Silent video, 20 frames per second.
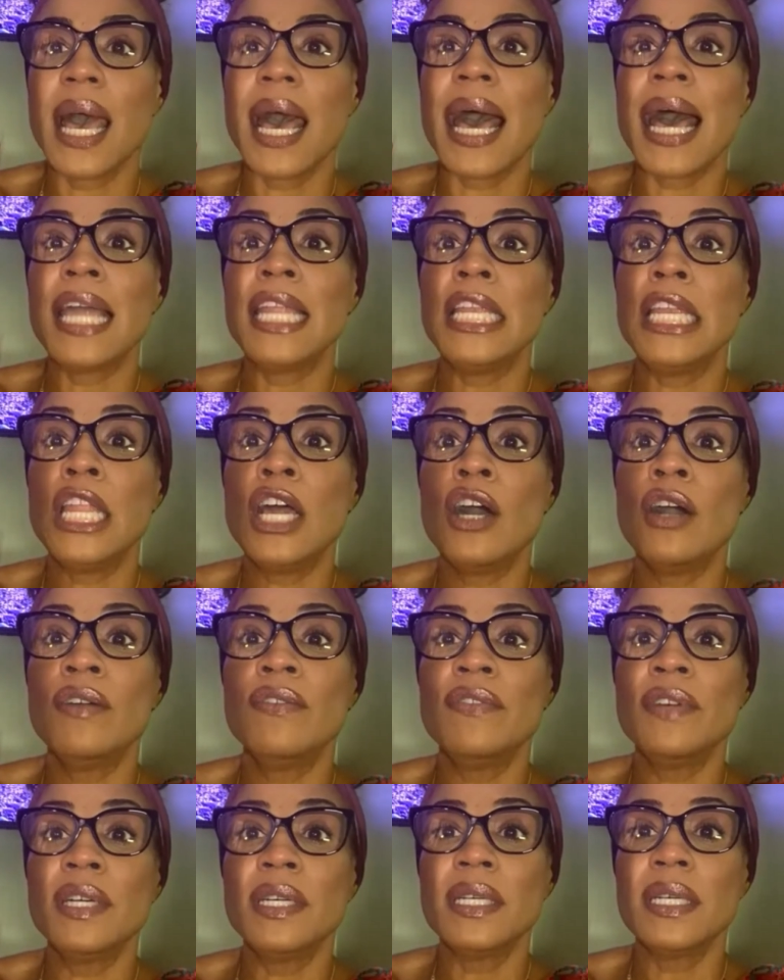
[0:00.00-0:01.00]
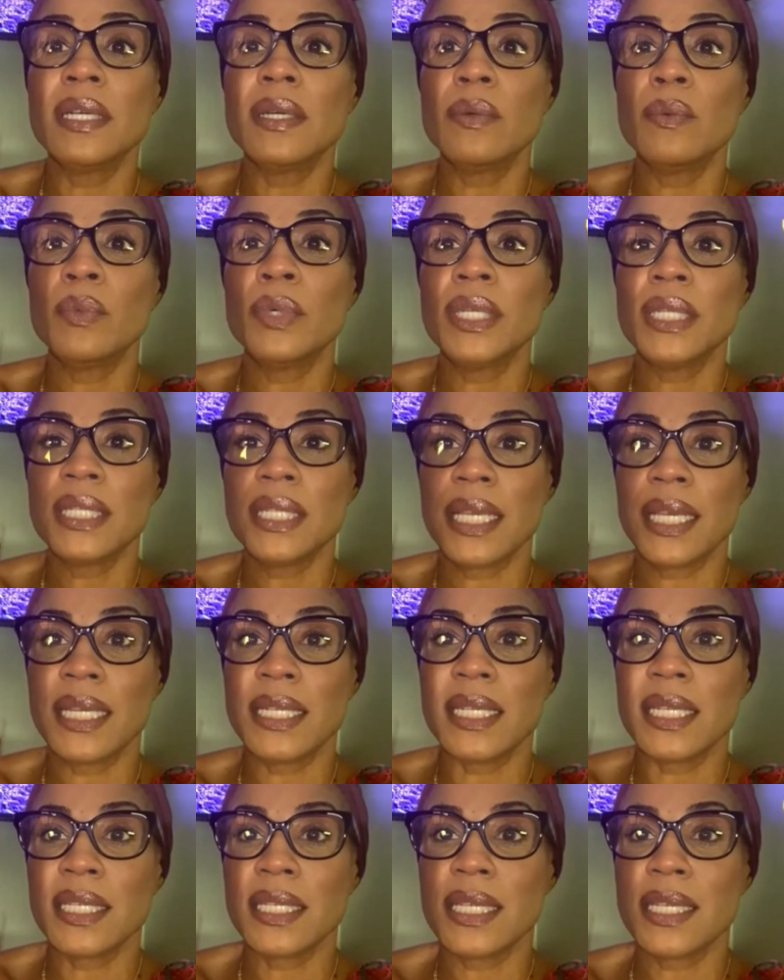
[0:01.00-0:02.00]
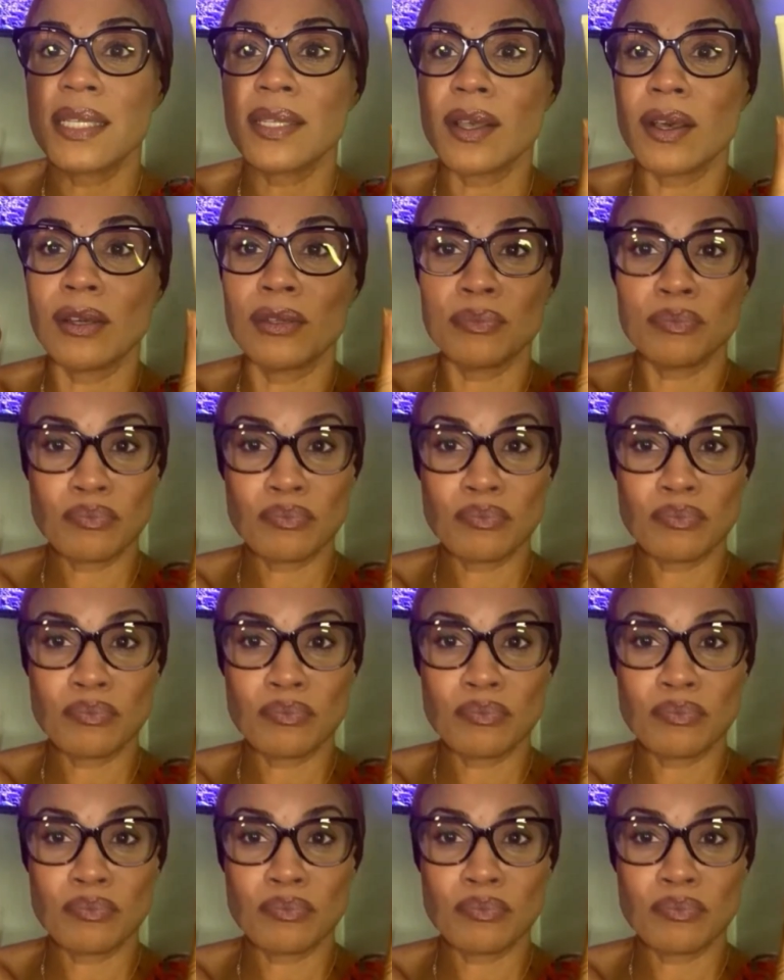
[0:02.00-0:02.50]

I love Wood Sage and Sea Salt.